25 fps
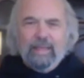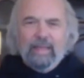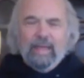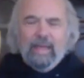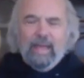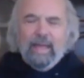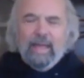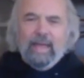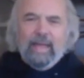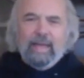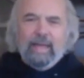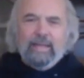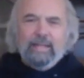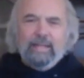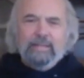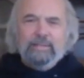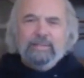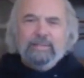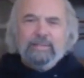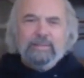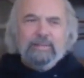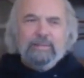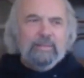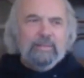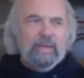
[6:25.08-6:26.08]

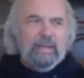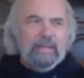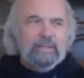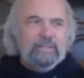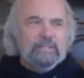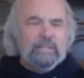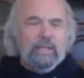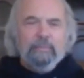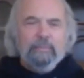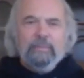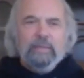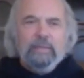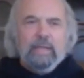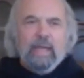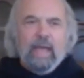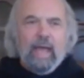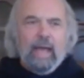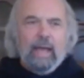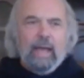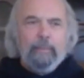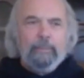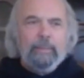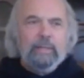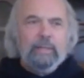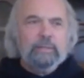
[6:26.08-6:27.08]
And then something
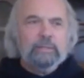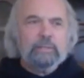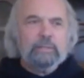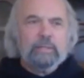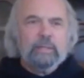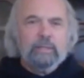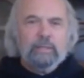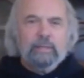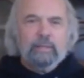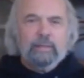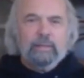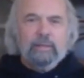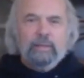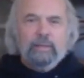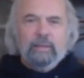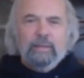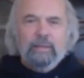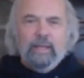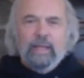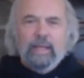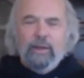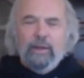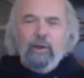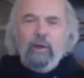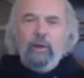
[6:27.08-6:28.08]
happens
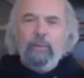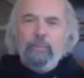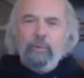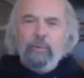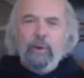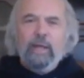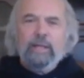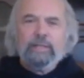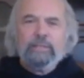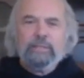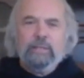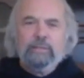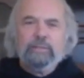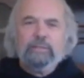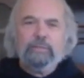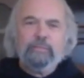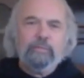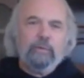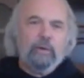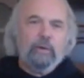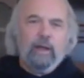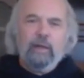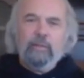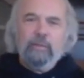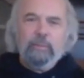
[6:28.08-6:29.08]
in our presence
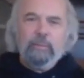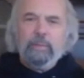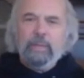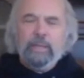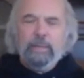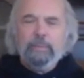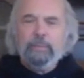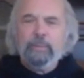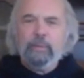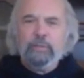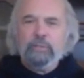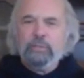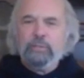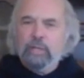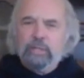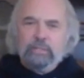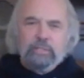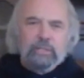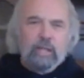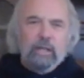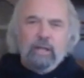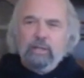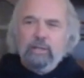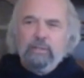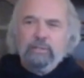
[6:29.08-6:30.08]
for other people
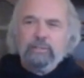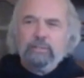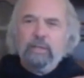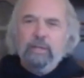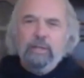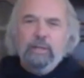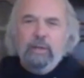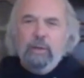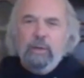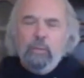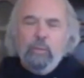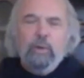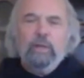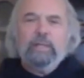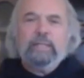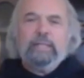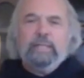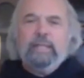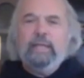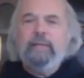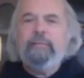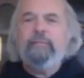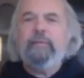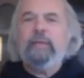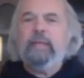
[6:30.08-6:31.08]
just because we're
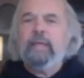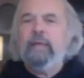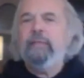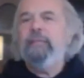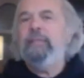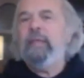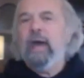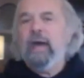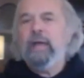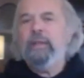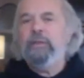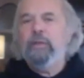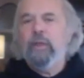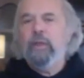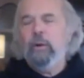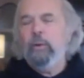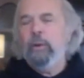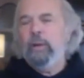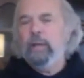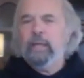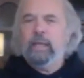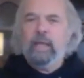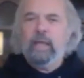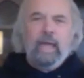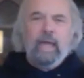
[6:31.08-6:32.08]
living in that
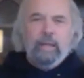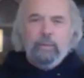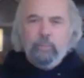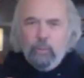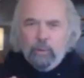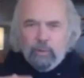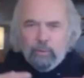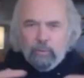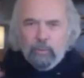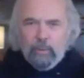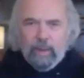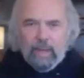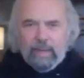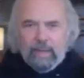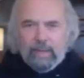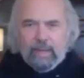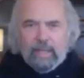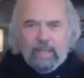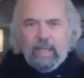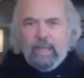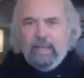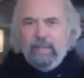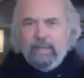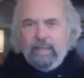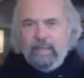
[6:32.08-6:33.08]
knowing and we're
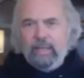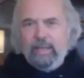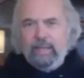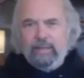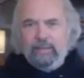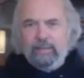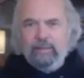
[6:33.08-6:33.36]
radiating it.